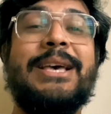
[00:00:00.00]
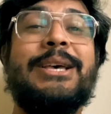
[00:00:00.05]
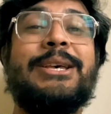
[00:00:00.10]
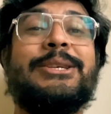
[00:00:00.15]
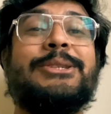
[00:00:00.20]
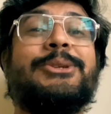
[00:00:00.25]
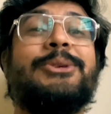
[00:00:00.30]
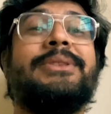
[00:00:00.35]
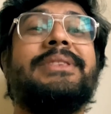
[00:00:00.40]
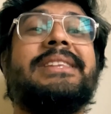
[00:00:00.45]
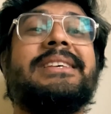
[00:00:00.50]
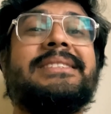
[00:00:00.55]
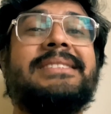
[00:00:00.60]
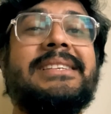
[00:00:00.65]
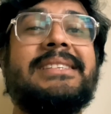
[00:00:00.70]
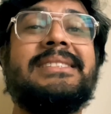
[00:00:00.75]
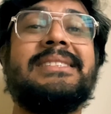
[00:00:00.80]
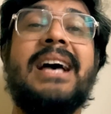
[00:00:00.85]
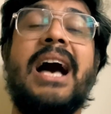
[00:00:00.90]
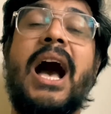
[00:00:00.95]
So this
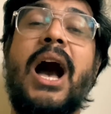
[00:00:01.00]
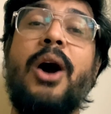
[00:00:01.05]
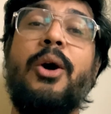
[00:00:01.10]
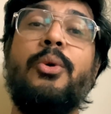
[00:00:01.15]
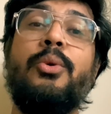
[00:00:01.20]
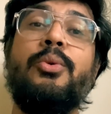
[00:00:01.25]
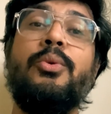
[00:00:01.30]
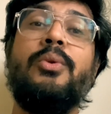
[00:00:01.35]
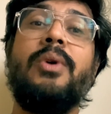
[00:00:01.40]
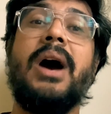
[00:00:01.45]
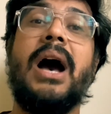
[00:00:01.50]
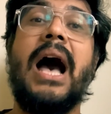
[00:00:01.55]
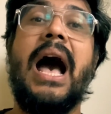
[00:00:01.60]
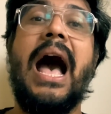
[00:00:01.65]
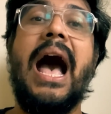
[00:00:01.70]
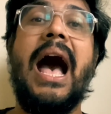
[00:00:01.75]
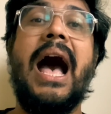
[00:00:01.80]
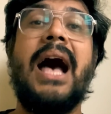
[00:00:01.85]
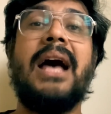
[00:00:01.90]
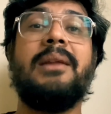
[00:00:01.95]
is how
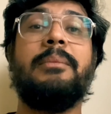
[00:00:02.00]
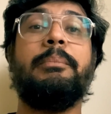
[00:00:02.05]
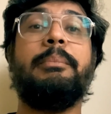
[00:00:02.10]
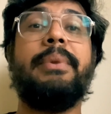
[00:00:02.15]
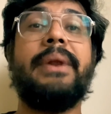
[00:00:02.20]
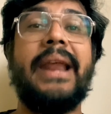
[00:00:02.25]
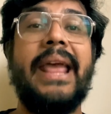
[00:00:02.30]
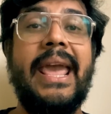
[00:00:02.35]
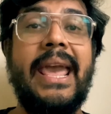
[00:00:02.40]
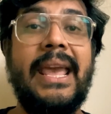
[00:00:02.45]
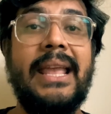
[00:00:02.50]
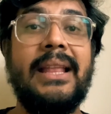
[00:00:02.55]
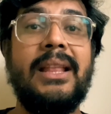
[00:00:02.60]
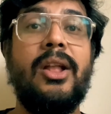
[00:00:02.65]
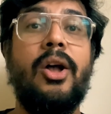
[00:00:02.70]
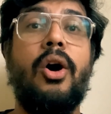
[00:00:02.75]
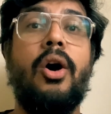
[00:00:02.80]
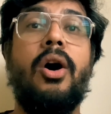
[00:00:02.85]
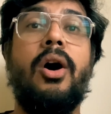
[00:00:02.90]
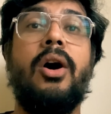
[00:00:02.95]
our brain
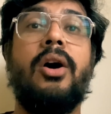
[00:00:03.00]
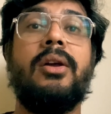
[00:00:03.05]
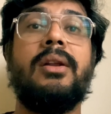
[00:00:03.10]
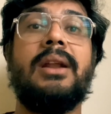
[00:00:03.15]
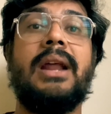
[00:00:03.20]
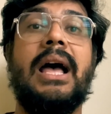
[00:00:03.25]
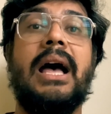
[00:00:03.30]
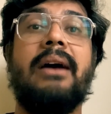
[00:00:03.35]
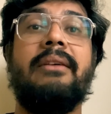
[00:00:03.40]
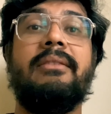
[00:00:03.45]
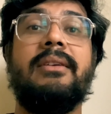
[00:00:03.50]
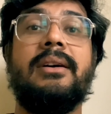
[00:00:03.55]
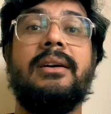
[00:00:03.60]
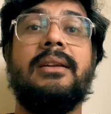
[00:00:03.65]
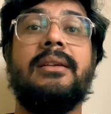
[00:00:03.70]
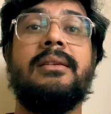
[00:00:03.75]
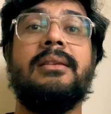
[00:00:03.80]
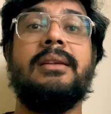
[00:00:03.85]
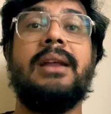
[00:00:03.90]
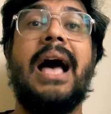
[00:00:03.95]
or our
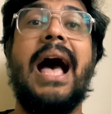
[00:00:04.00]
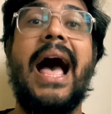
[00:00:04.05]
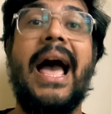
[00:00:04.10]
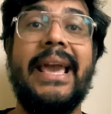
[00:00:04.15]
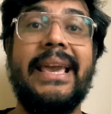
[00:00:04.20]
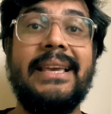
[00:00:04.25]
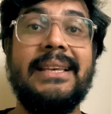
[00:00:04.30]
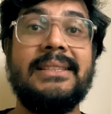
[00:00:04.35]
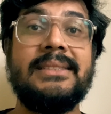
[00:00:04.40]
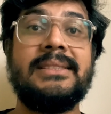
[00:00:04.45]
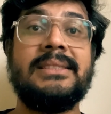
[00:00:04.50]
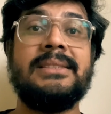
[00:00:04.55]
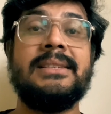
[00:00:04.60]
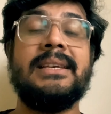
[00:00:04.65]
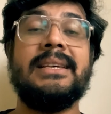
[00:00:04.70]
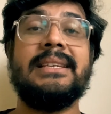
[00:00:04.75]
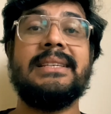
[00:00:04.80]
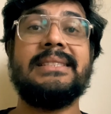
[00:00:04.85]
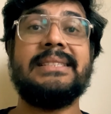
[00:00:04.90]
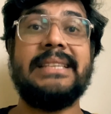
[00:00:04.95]
eyes
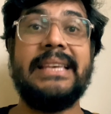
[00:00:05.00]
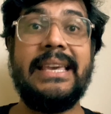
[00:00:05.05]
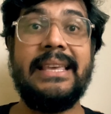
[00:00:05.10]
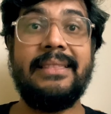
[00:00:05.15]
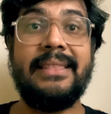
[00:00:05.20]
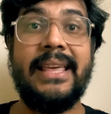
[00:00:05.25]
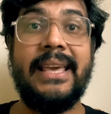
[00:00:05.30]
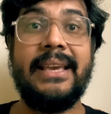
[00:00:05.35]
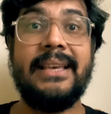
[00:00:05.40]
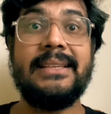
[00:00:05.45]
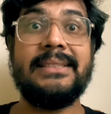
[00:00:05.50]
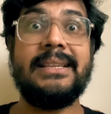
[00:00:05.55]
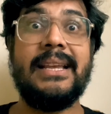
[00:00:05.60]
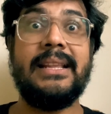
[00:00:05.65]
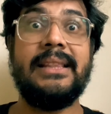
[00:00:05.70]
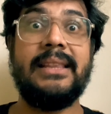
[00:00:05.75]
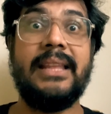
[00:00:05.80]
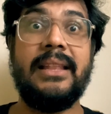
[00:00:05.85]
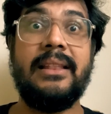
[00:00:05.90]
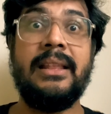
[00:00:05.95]
see things,
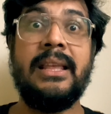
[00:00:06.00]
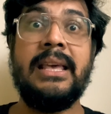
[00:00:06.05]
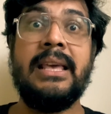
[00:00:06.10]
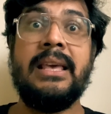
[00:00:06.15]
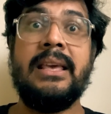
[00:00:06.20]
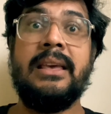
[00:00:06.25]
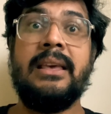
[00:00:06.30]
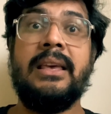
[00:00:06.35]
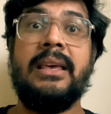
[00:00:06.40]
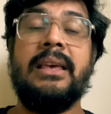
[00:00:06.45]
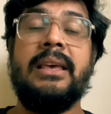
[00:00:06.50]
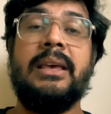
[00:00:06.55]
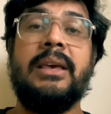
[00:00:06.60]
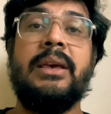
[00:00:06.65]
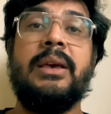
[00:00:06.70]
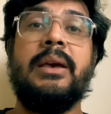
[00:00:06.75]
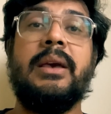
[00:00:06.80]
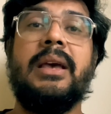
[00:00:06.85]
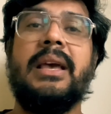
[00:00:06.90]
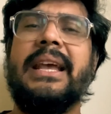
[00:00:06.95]
and then
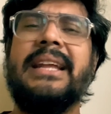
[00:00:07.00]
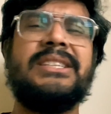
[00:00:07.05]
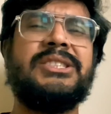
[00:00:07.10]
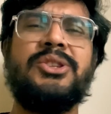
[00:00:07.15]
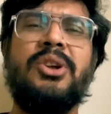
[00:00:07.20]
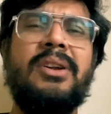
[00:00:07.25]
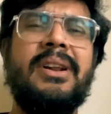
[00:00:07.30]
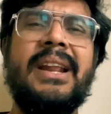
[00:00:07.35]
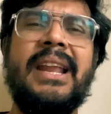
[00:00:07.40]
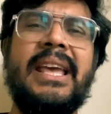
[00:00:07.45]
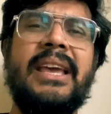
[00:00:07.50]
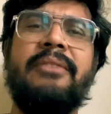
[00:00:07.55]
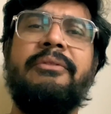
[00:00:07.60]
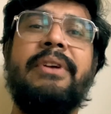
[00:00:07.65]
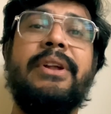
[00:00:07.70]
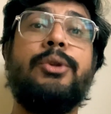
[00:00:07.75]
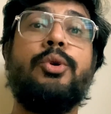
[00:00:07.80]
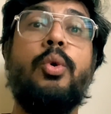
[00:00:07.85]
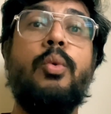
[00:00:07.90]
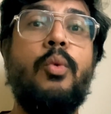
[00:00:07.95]
it's not like we
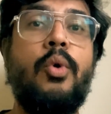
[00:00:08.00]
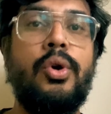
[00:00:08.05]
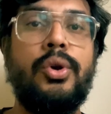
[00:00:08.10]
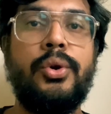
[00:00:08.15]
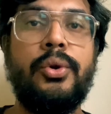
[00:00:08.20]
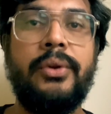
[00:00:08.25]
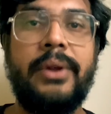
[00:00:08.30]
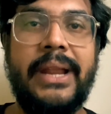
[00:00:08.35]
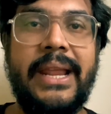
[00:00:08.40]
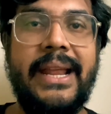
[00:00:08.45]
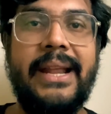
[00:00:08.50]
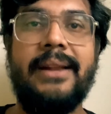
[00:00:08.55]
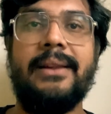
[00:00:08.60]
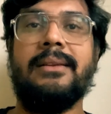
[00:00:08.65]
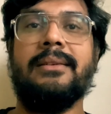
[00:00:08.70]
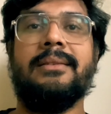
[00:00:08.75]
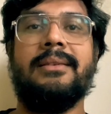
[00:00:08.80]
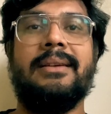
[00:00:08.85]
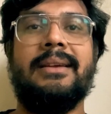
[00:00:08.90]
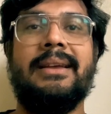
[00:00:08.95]
don't want to read.
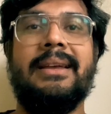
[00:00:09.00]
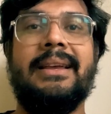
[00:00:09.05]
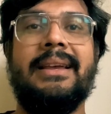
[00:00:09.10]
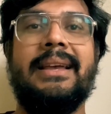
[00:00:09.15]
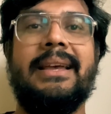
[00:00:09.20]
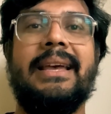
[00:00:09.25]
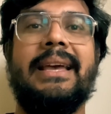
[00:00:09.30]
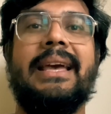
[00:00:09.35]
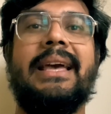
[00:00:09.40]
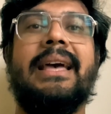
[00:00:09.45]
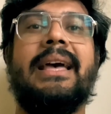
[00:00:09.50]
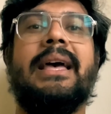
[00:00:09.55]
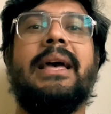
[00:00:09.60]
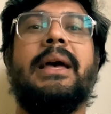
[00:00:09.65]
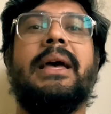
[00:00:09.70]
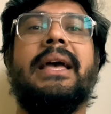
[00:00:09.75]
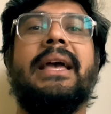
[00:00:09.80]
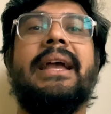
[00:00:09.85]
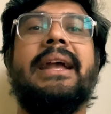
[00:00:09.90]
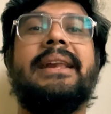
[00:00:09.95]

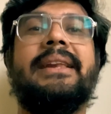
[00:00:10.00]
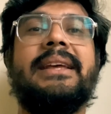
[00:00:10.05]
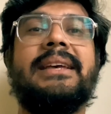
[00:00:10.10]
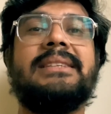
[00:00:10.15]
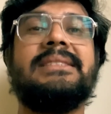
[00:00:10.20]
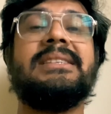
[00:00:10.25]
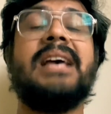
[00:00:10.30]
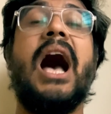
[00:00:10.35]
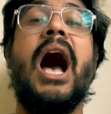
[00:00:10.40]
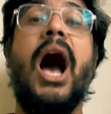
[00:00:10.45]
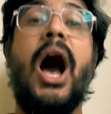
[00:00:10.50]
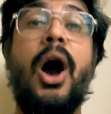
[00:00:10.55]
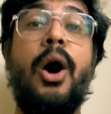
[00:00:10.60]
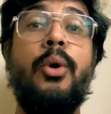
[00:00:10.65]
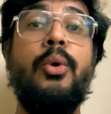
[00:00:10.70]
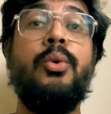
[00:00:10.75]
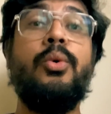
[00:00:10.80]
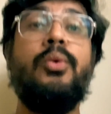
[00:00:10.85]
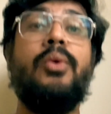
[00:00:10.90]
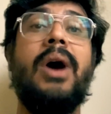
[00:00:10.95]
It is
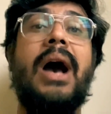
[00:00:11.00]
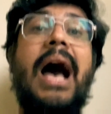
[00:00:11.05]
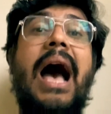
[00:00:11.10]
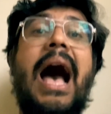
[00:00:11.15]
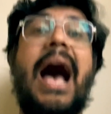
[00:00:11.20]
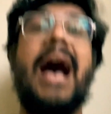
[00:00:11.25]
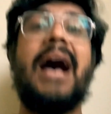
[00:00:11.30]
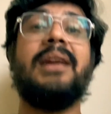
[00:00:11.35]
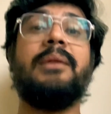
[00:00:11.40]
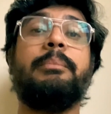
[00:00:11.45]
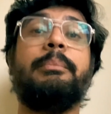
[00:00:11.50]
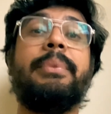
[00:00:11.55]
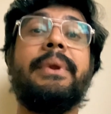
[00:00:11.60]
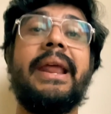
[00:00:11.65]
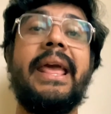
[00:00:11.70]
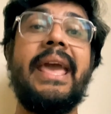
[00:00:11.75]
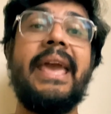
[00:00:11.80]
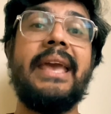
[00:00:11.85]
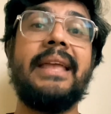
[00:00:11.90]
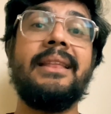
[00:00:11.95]
how our
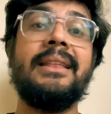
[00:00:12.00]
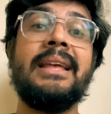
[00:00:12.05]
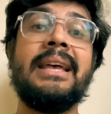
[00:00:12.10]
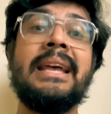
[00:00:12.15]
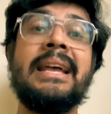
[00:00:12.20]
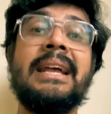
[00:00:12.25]
brain